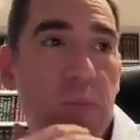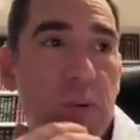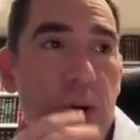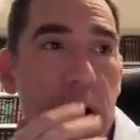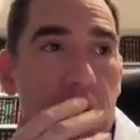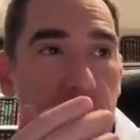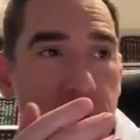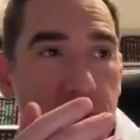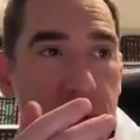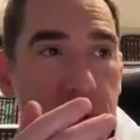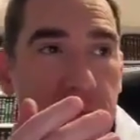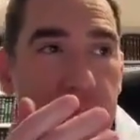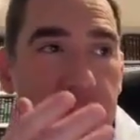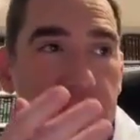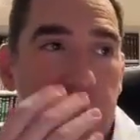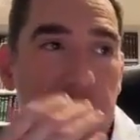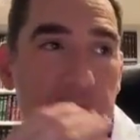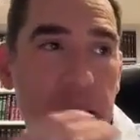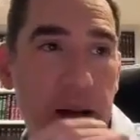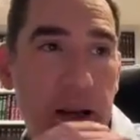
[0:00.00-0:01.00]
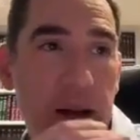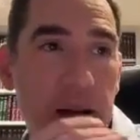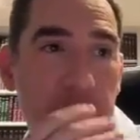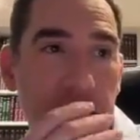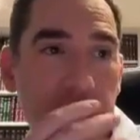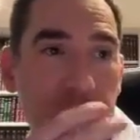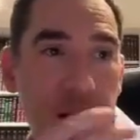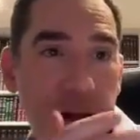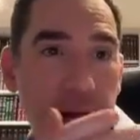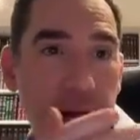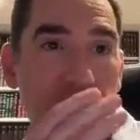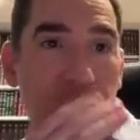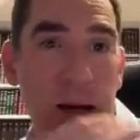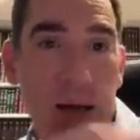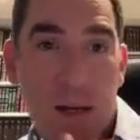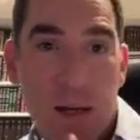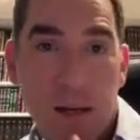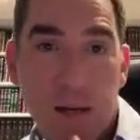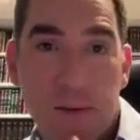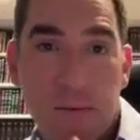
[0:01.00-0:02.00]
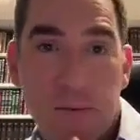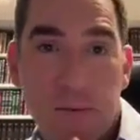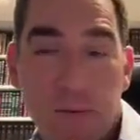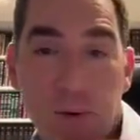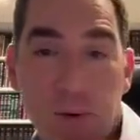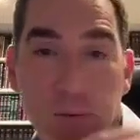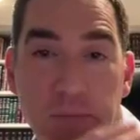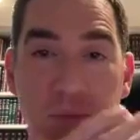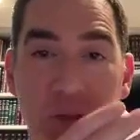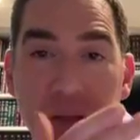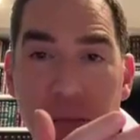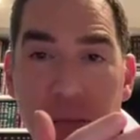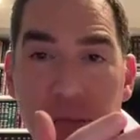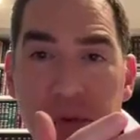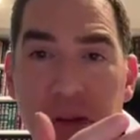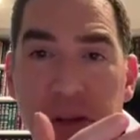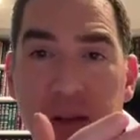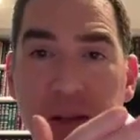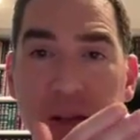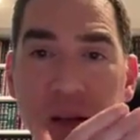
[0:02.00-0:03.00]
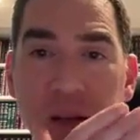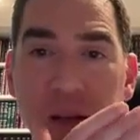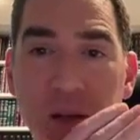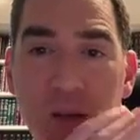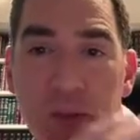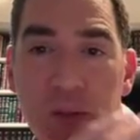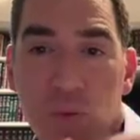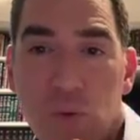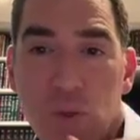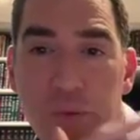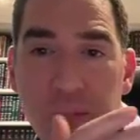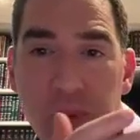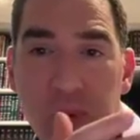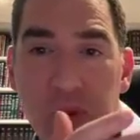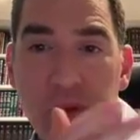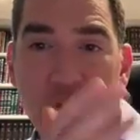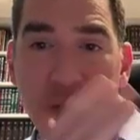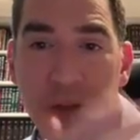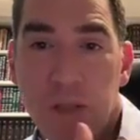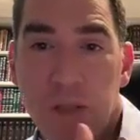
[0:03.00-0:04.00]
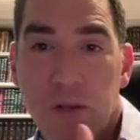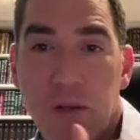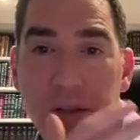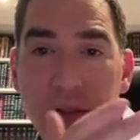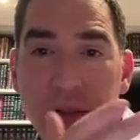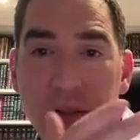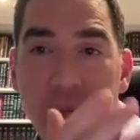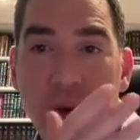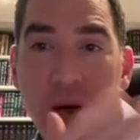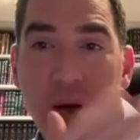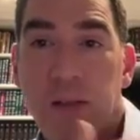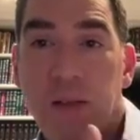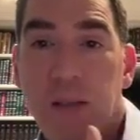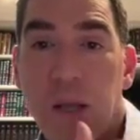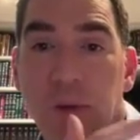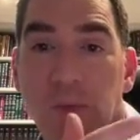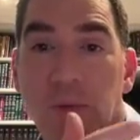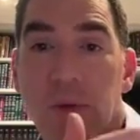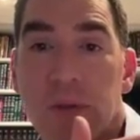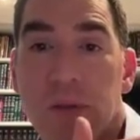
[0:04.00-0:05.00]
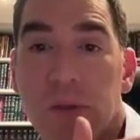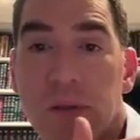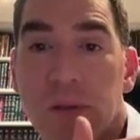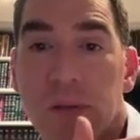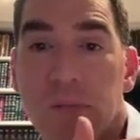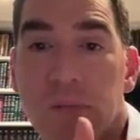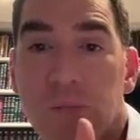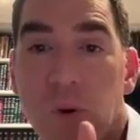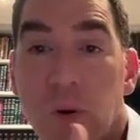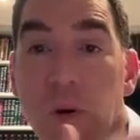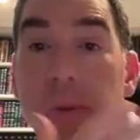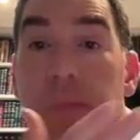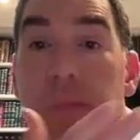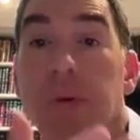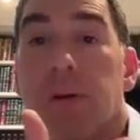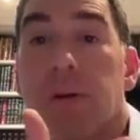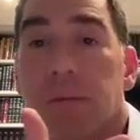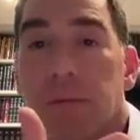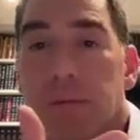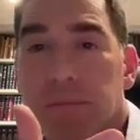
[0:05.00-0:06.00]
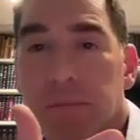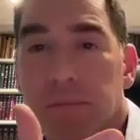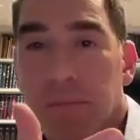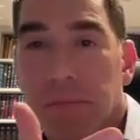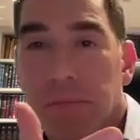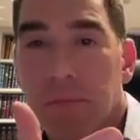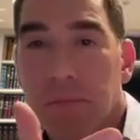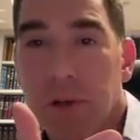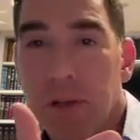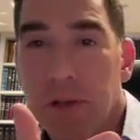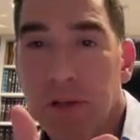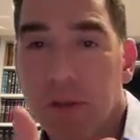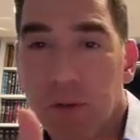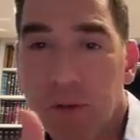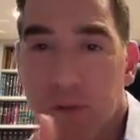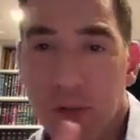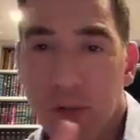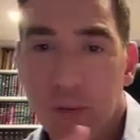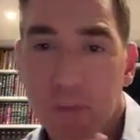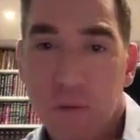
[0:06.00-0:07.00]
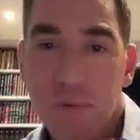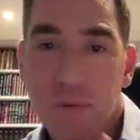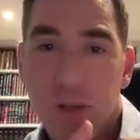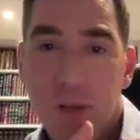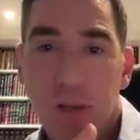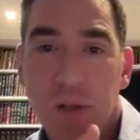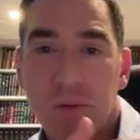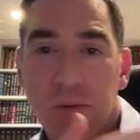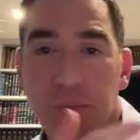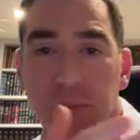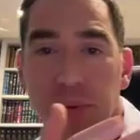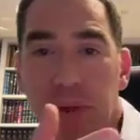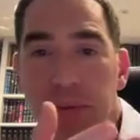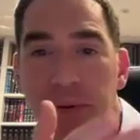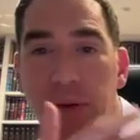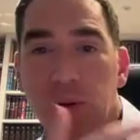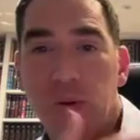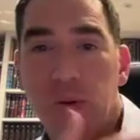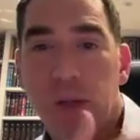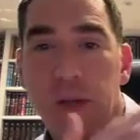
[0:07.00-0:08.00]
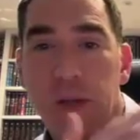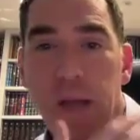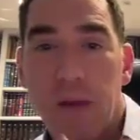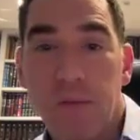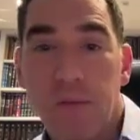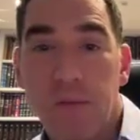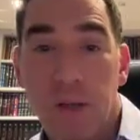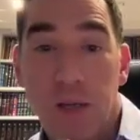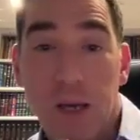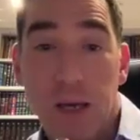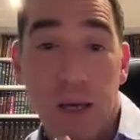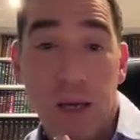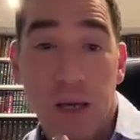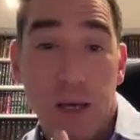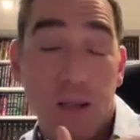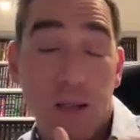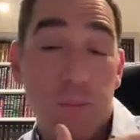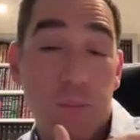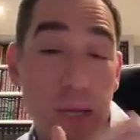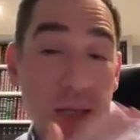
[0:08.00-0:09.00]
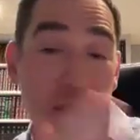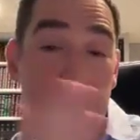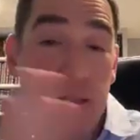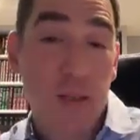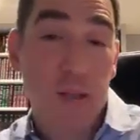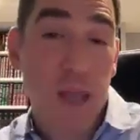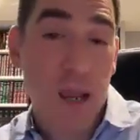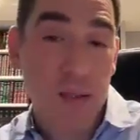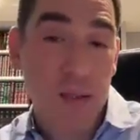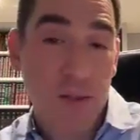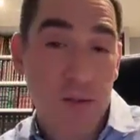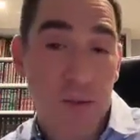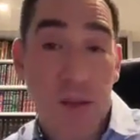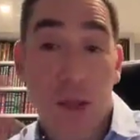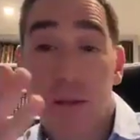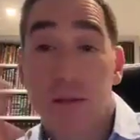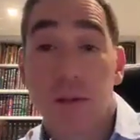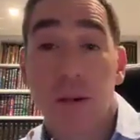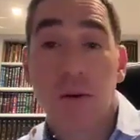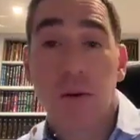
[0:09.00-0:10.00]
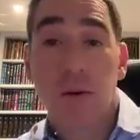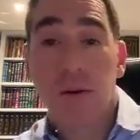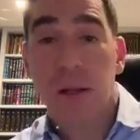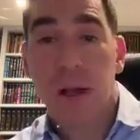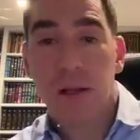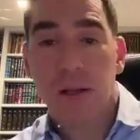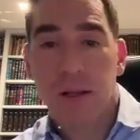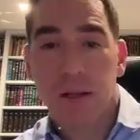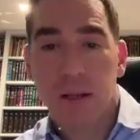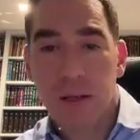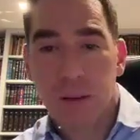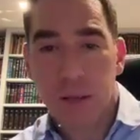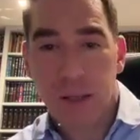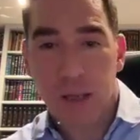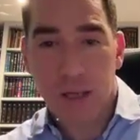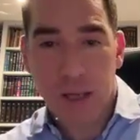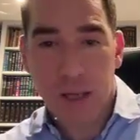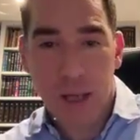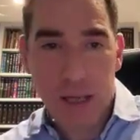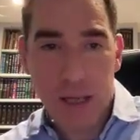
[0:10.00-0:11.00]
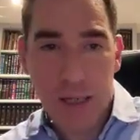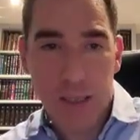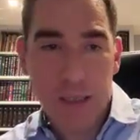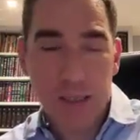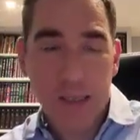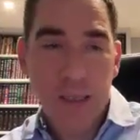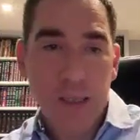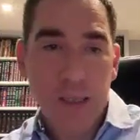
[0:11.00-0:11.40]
a problem to get any hana'ah from something that a Jewish person did on Shabbat that was prohibited, right? So if something was done that was prohibited, you're allowed to have hana'ah. And the basic answer to that is no, you're not allowed to get hana'ah.